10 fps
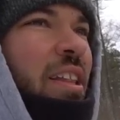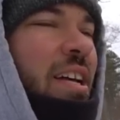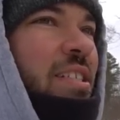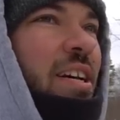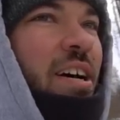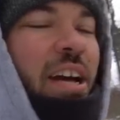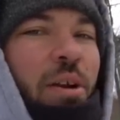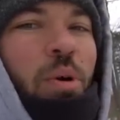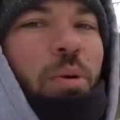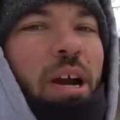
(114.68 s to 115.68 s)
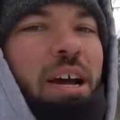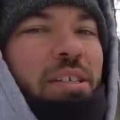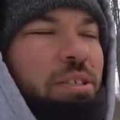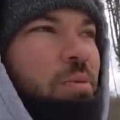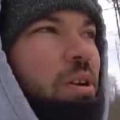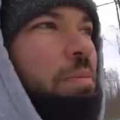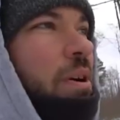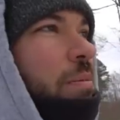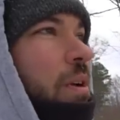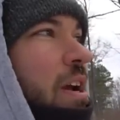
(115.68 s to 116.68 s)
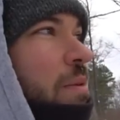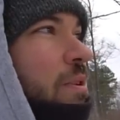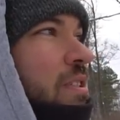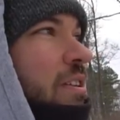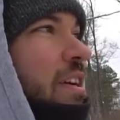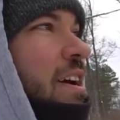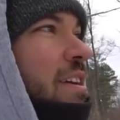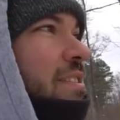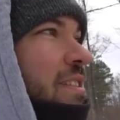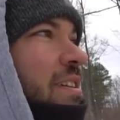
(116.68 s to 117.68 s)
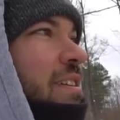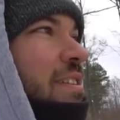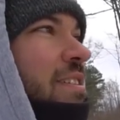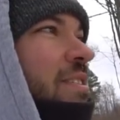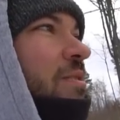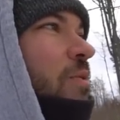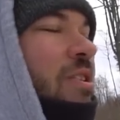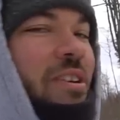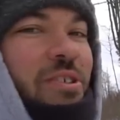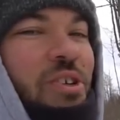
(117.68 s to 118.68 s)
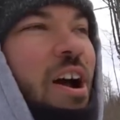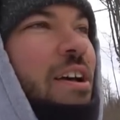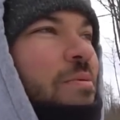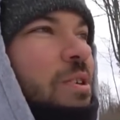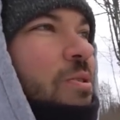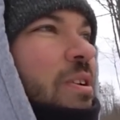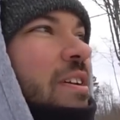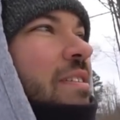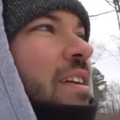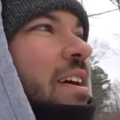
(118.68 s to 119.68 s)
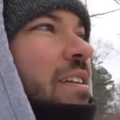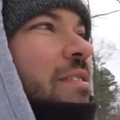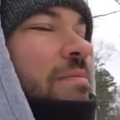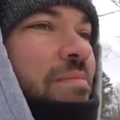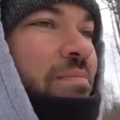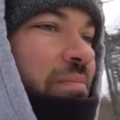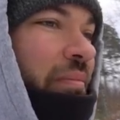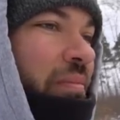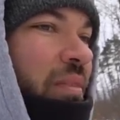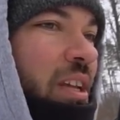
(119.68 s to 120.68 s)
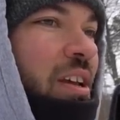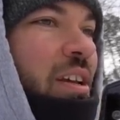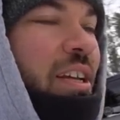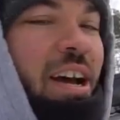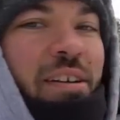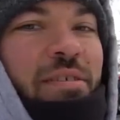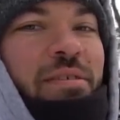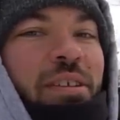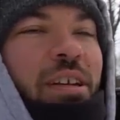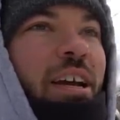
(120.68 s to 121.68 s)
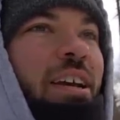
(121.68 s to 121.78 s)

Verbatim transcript: that's uh, kind of where we're at. Just wanted to pick up a camera, tell you guys, we're out here trying, we're doing it, and yeah, I